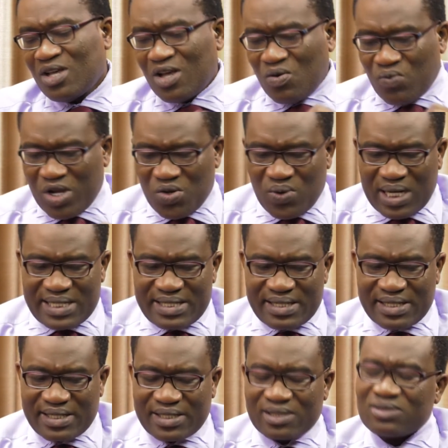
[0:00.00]
When you are
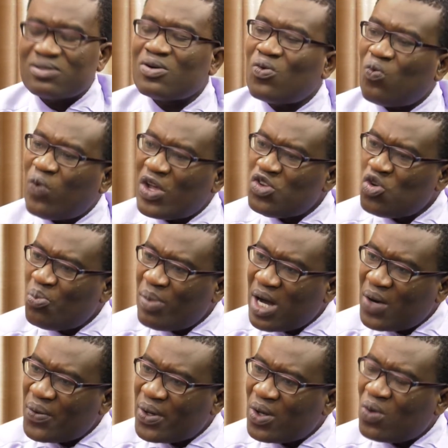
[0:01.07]
single, when you
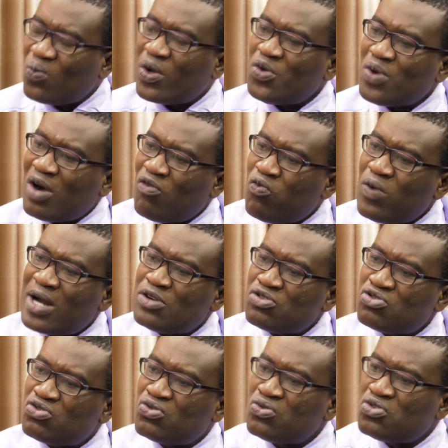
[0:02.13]
marry, when you have 1, 2,